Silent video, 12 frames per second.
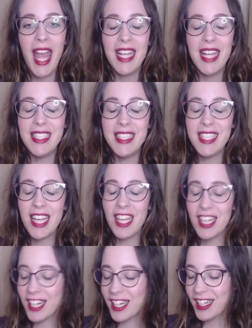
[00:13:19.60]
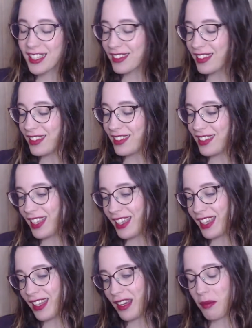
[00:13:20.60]
dinner, thinking
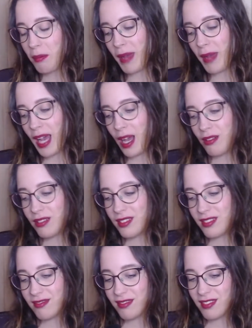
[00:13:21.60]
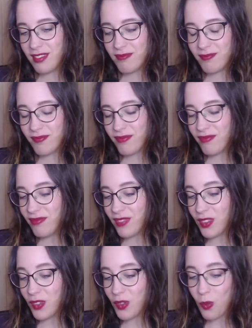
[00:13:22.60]
about
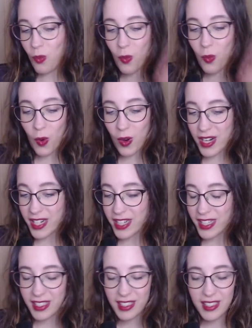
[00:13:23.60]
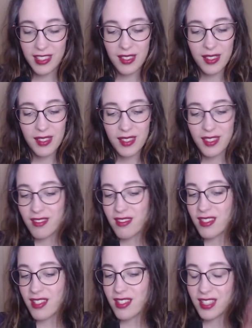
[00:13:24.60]
war
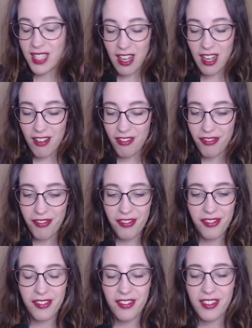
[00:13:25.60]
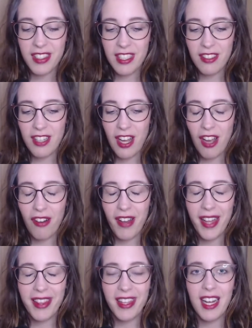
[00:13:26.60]
stuff, you know, and
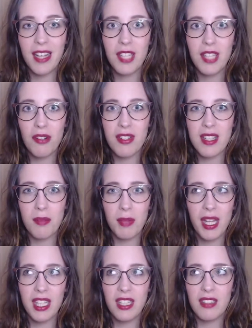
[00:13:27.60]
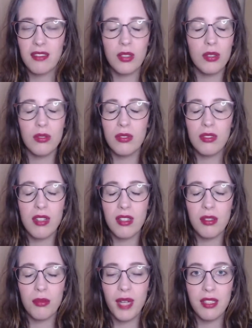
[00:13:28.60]
then I notice I'm like,
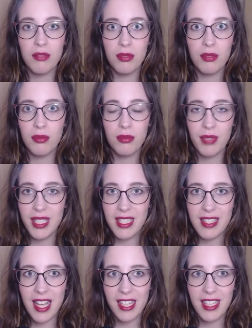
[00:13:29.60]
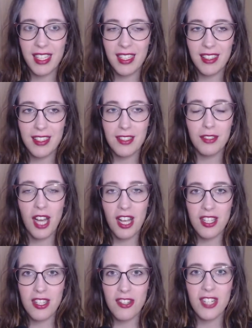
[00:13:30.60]
wait a second, I need to
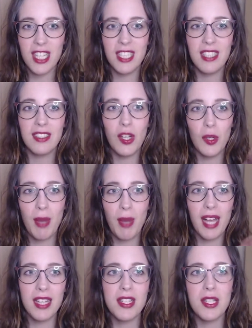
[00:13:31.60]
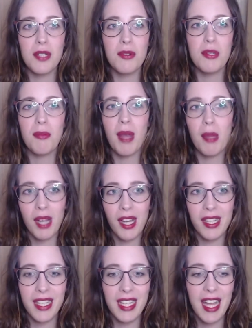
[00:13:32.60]
concentrate and go back to my
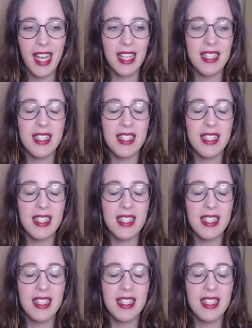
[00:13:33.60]
body. And